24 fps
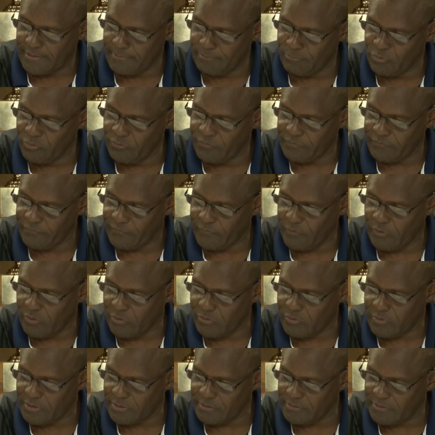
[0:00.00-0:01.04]
Moving
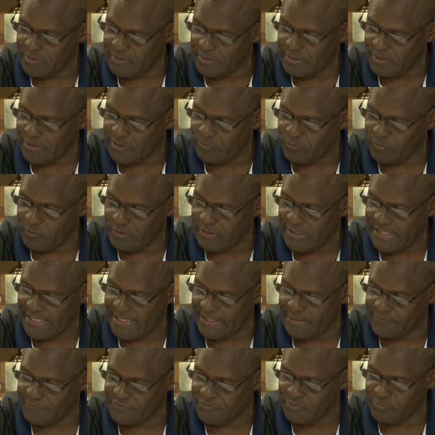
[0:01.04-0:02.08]
forward, we'll
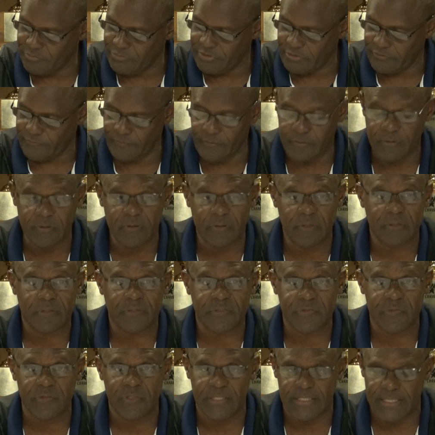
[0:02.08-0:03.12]
have some different
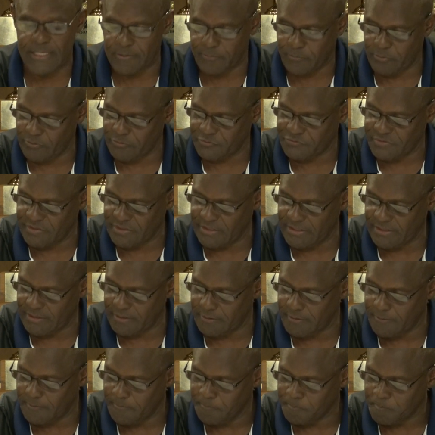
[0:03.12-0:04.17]
looks in our
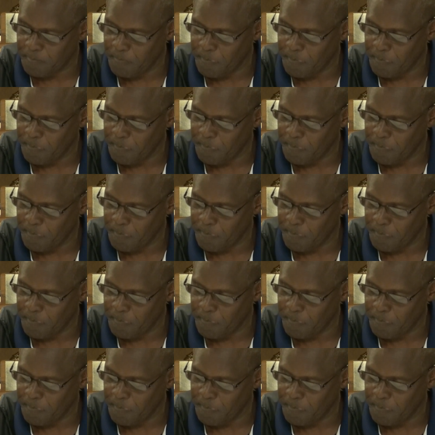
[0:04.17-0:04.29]
personnel